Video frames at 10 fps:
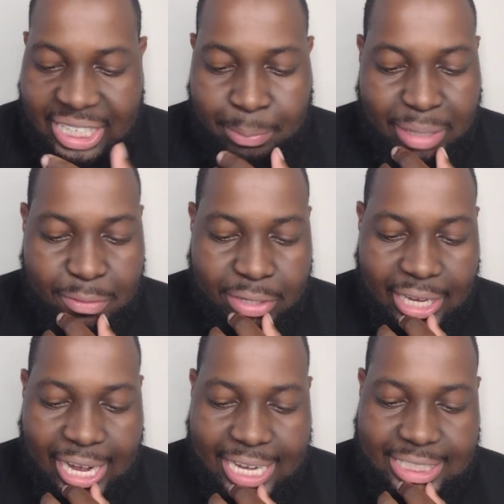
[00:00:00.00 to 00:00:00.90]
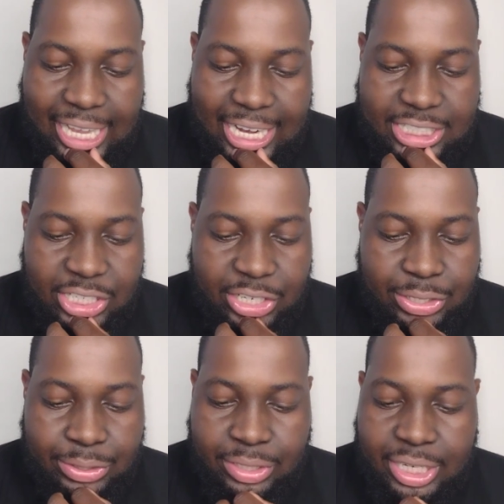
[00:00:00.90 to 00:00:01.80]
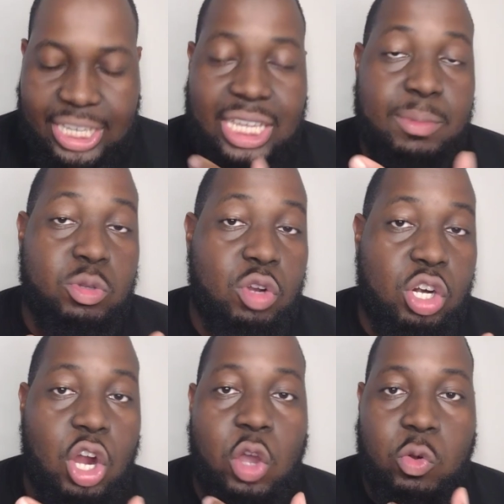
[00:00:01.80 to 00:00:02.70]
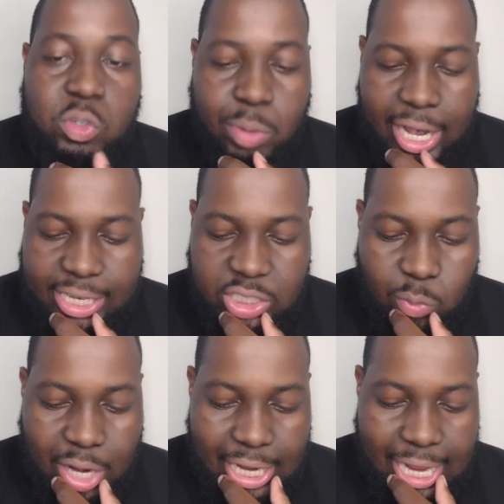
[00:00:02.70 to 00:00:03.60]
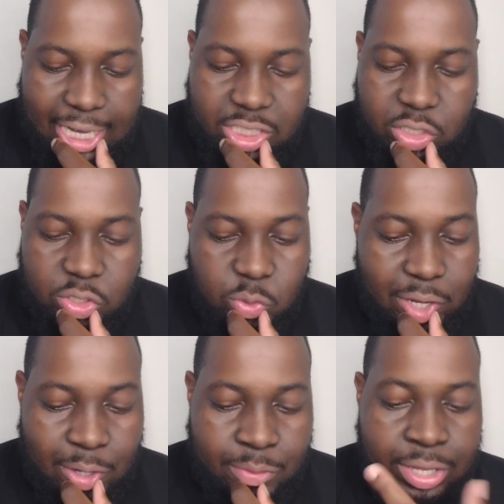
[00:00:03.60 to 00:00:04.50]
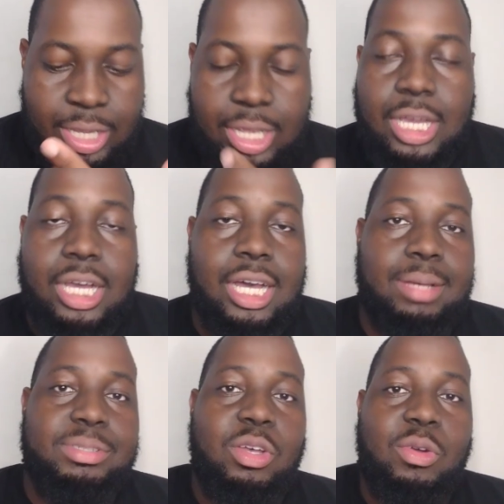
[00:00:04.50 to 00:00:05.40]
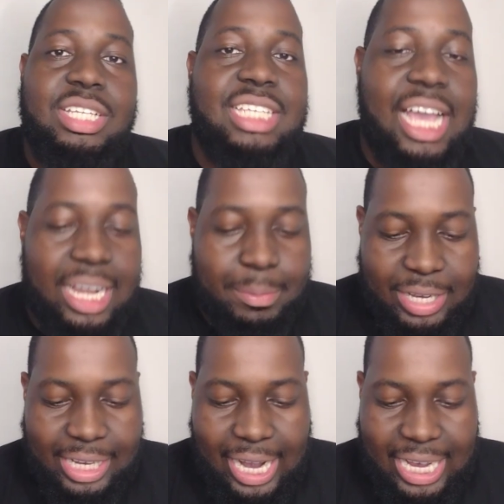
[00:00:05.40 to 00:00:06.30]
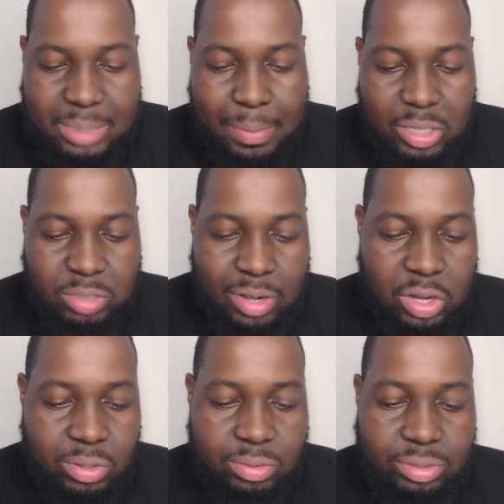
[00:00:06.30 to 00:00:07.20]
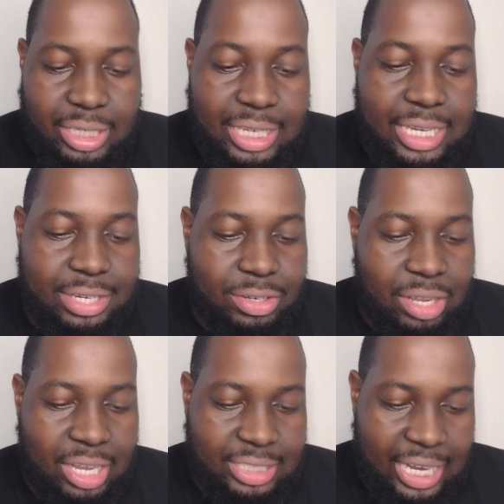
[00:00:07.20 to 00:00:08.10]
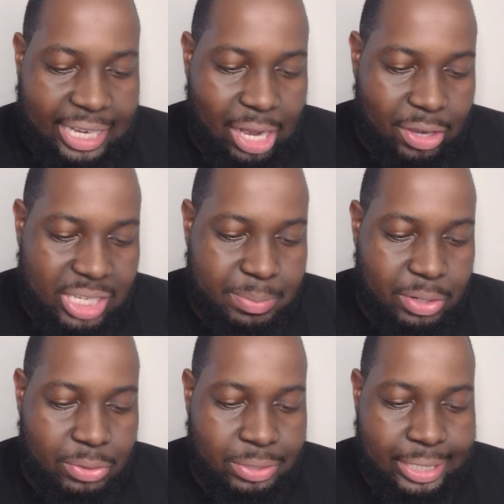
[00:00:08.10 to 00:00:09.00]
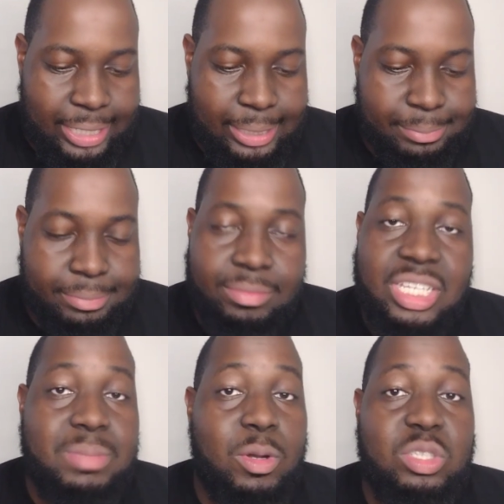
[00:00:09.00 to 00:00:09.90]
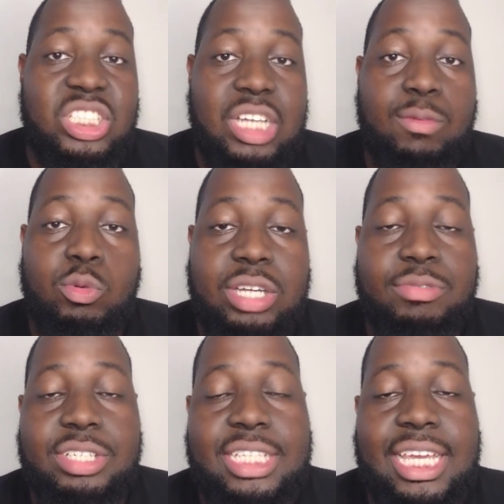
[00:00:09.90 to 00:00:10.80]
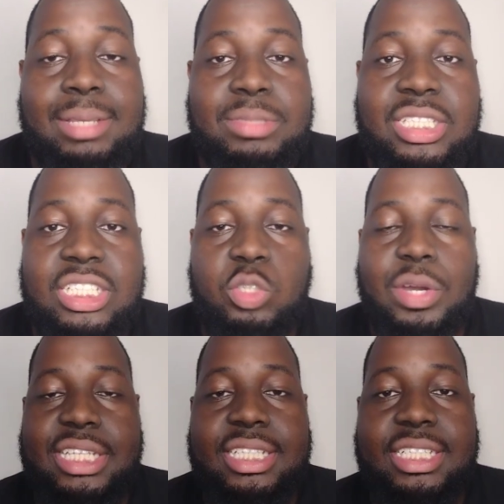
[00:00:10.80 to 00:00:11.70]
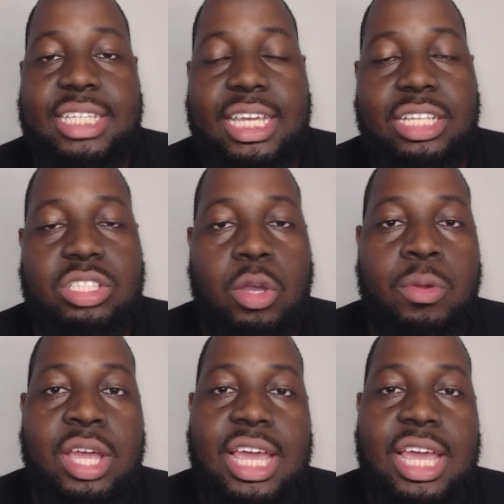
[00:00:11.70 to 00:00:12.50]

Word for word: he played for the Lions last year. He was on the Cardinals practice squad last year as well. So he's kind of been a guy that's bounced around the league, you know. As I count, he's been on several different teams since 2016. So